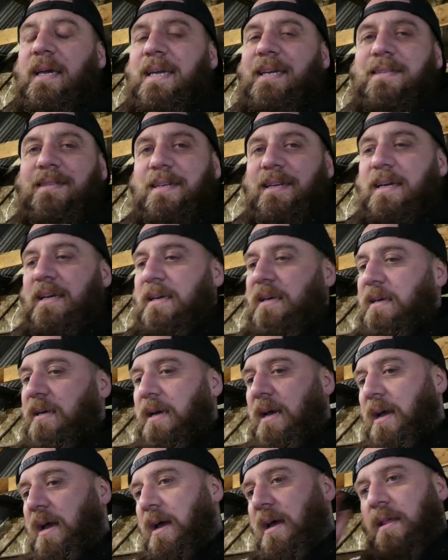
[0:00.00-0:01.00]
Easily.
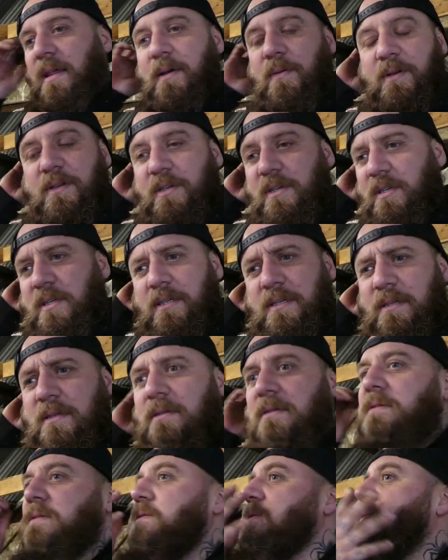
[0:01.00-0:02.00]
They were
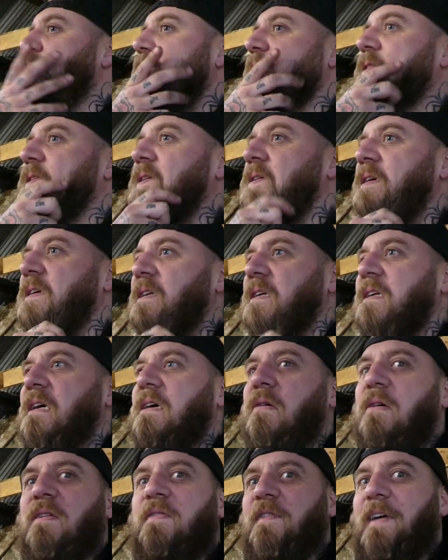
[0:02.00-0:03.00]
just, I don't
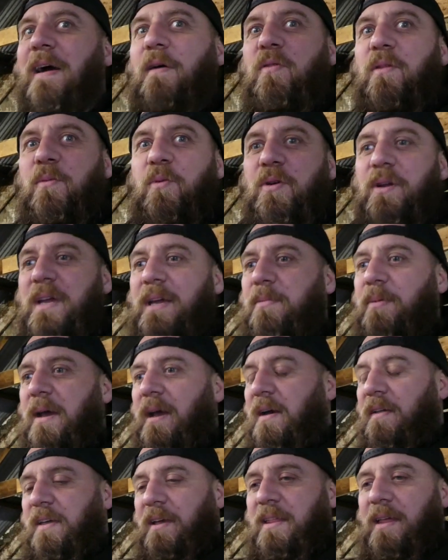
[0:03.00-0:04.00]
know, I found them on
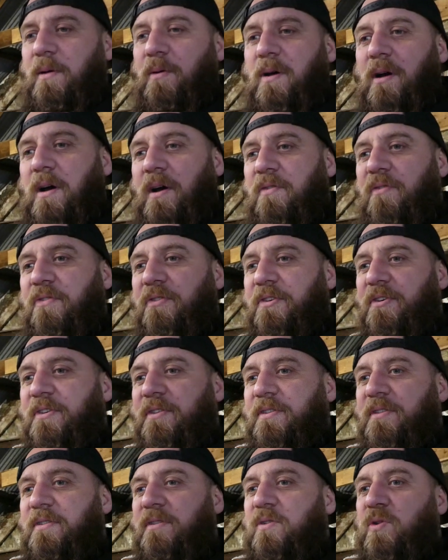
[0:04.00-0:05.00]
eBay. I think they were
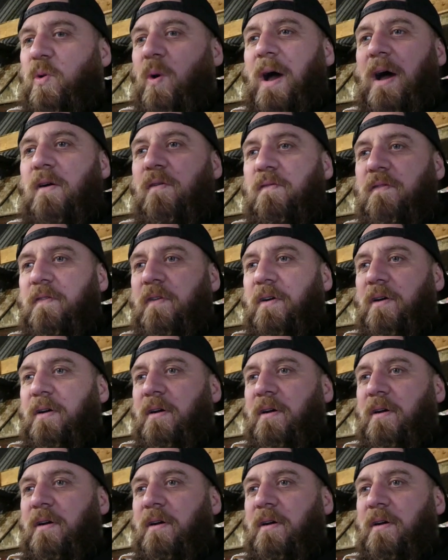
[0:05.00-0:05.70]
112.